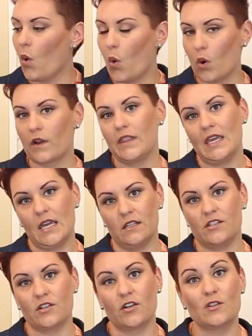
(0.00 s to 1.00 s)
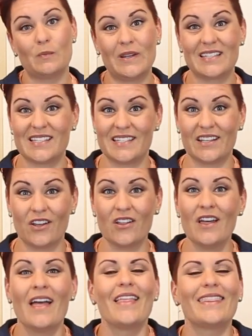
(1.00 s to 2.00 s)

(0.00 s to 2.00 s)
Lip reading: or the inserts, but still,